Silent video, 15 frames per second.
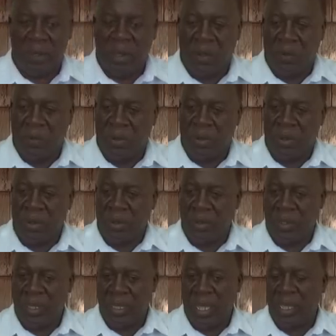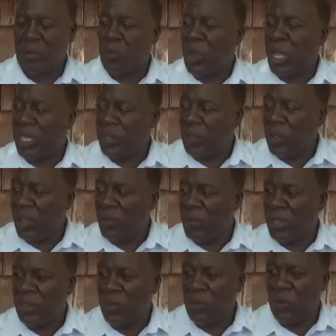down at Whitehall,
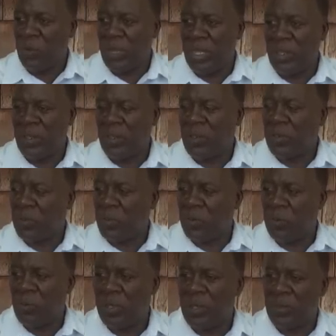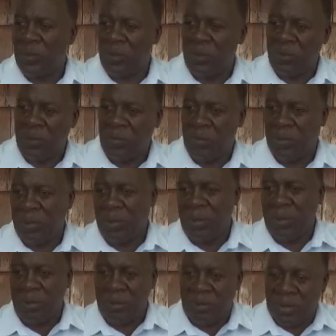where the old Whitehall school was, those people,
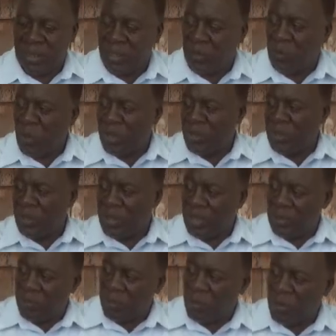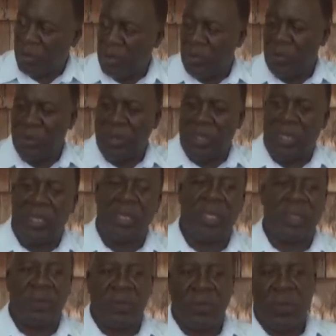the Swanston live going down there
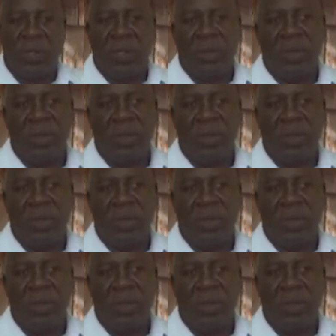and so